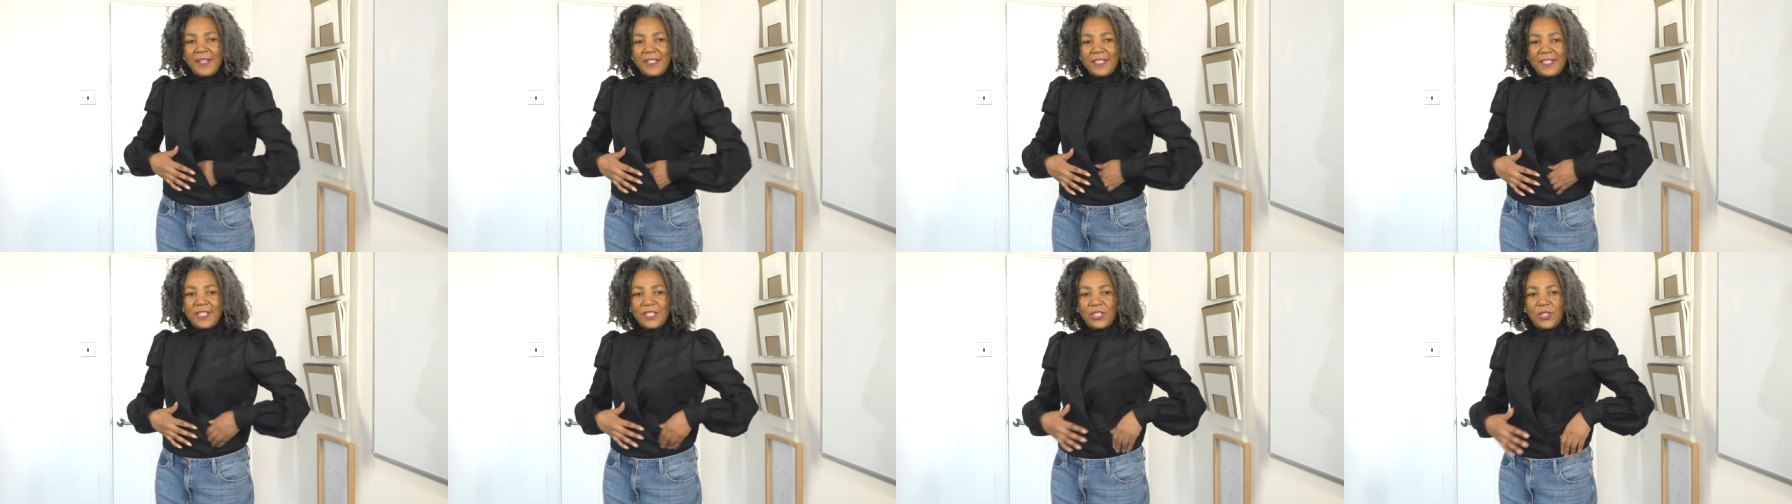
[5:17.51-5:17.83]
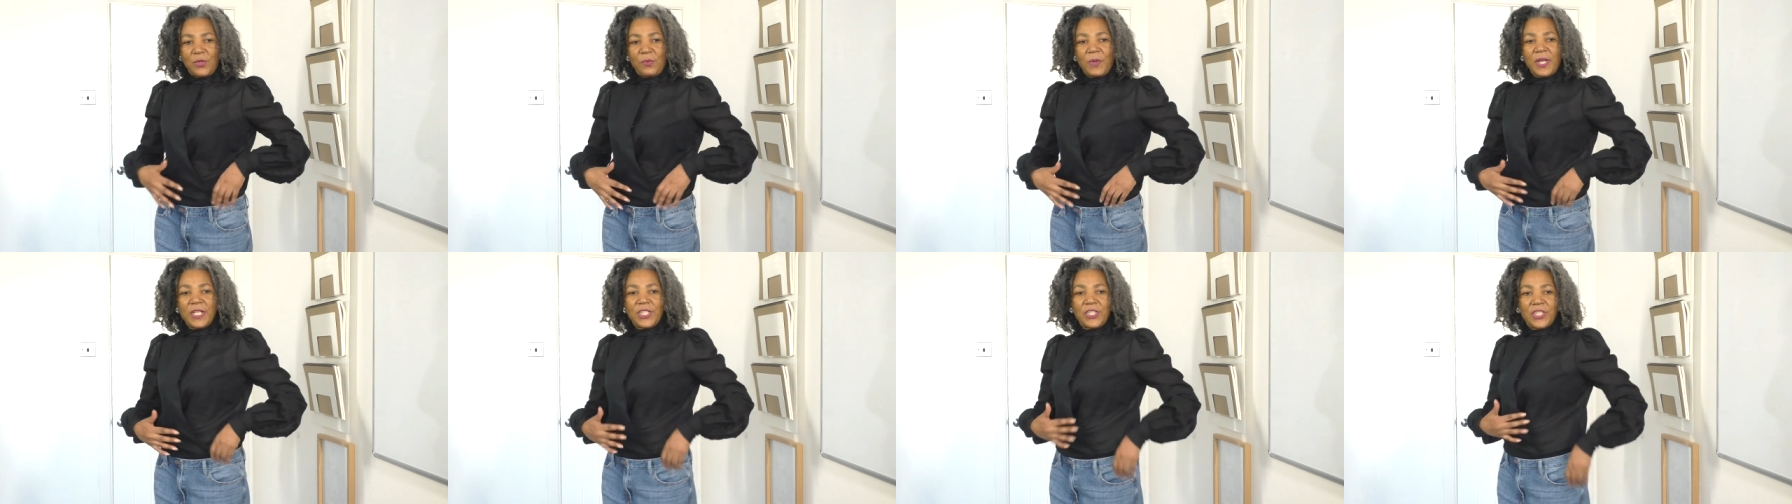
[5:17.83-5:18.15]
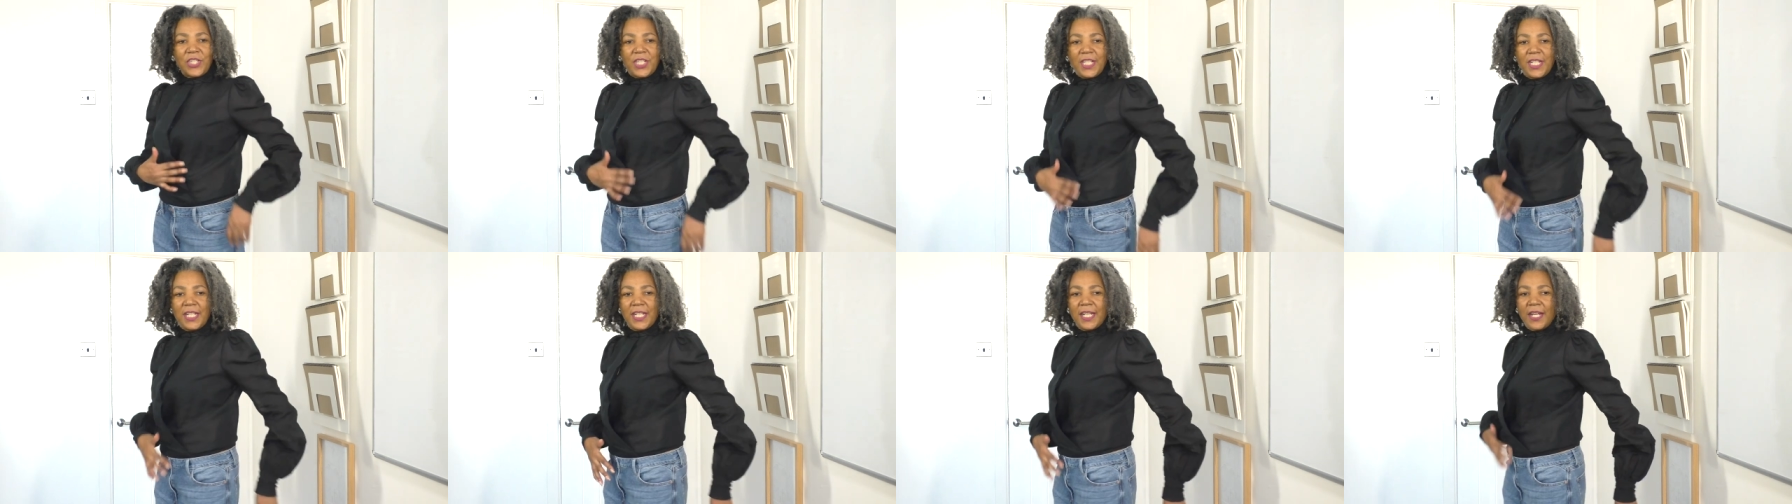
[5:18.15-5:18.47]

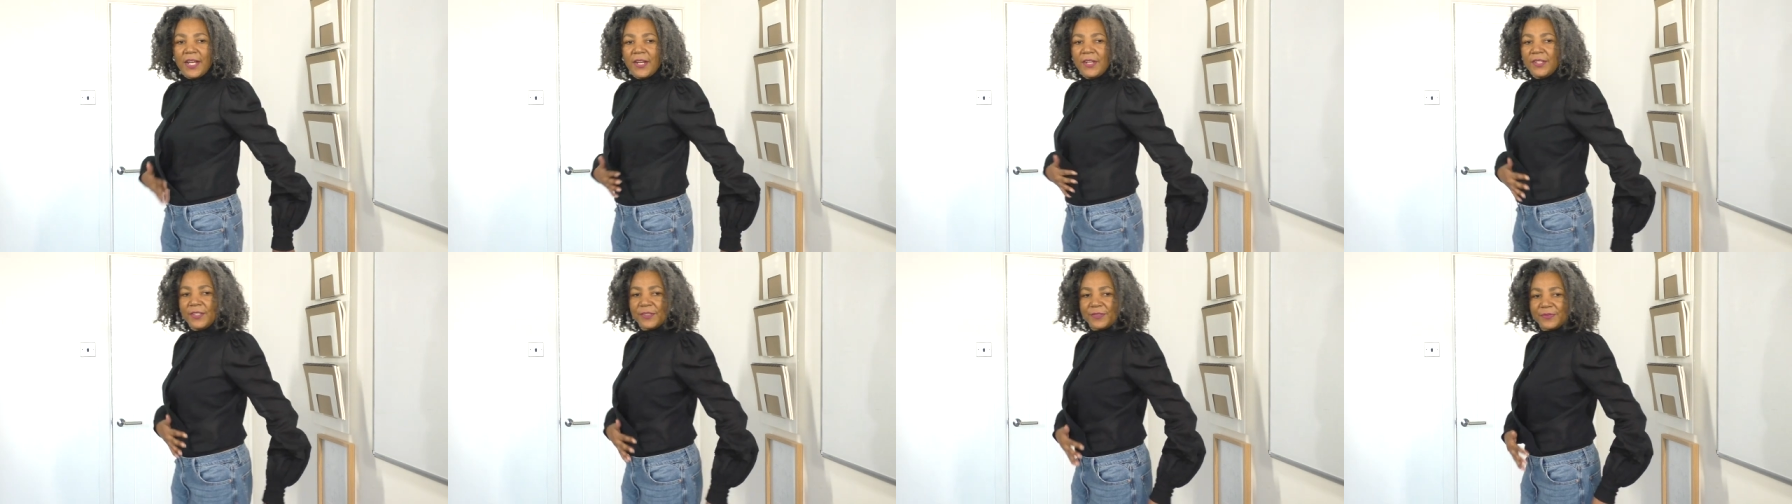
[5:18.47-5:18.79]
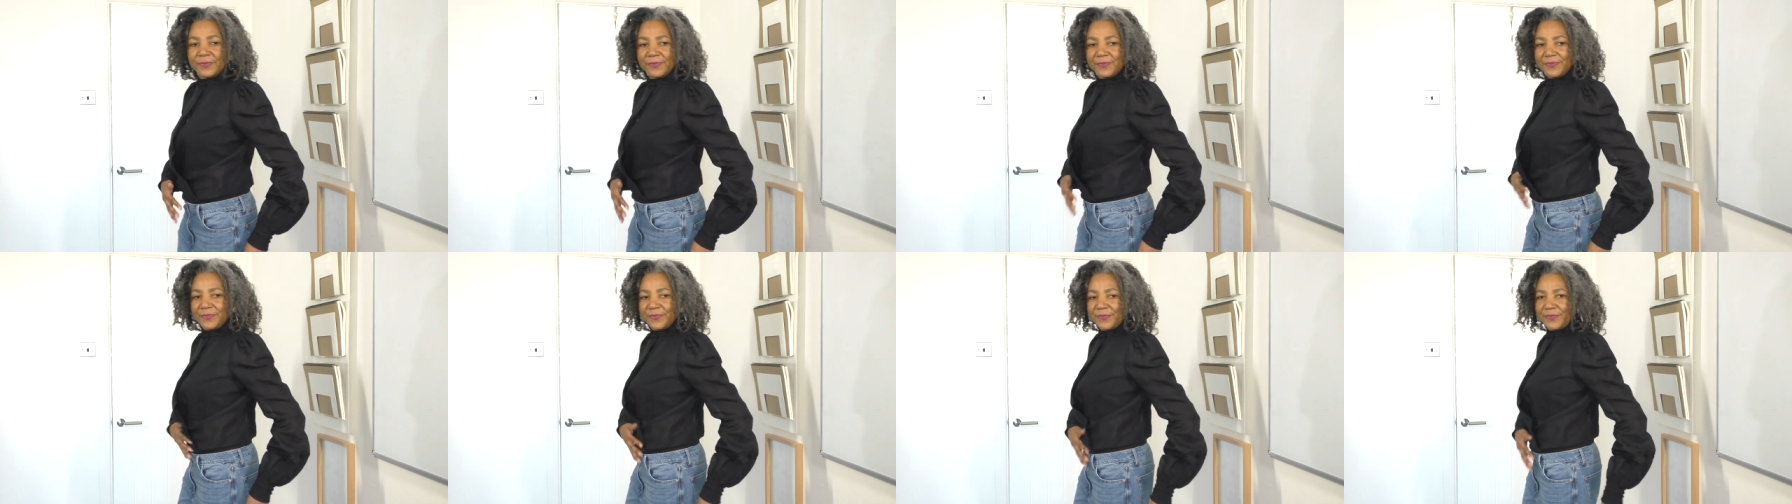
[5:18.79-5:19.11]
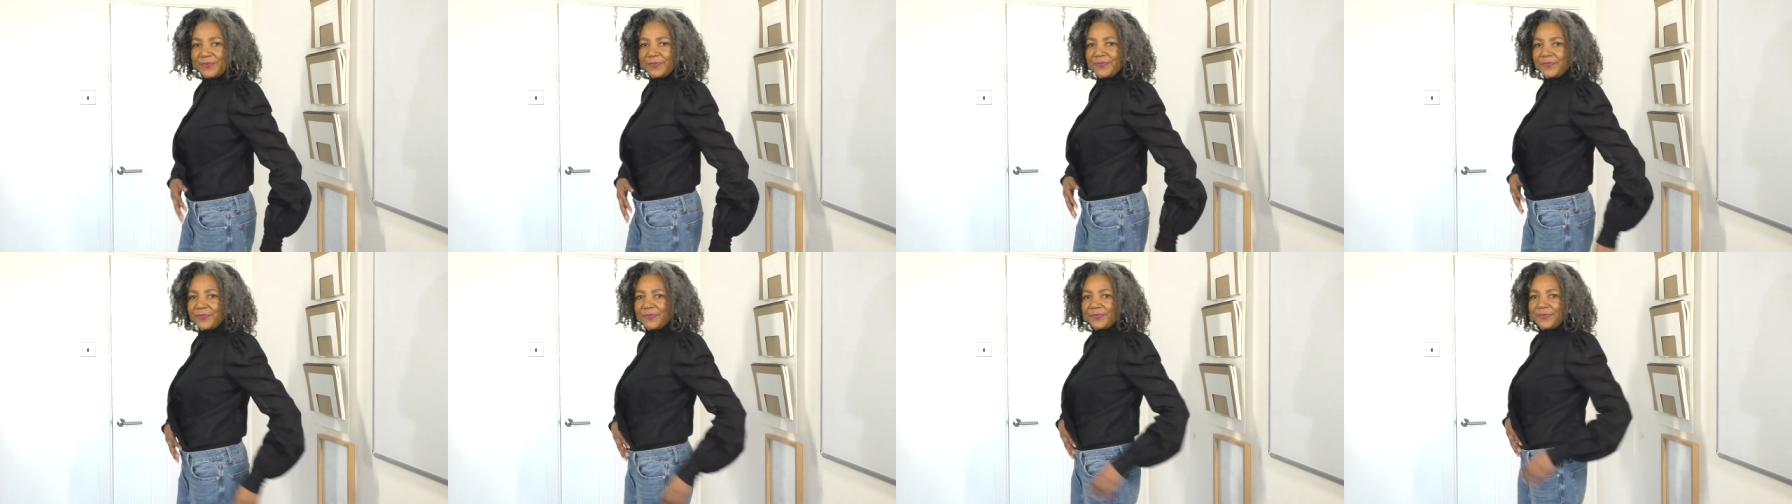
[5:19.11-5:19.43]
situation here.
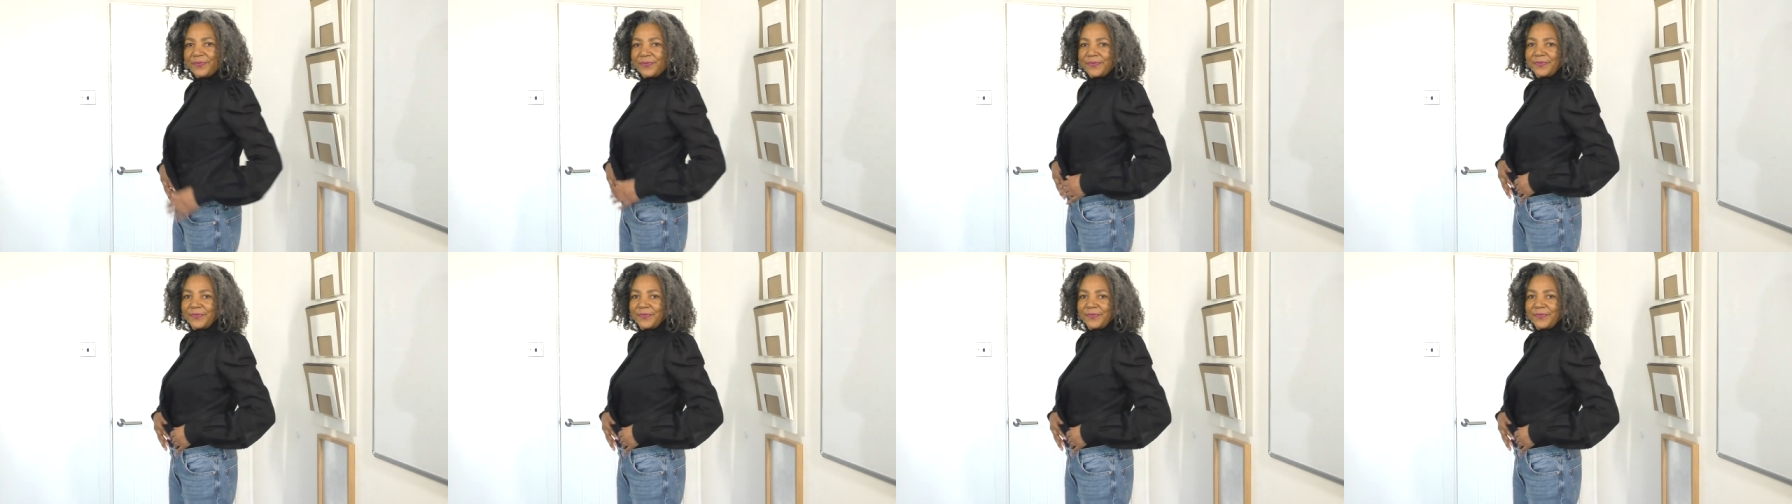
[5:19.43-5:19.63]
And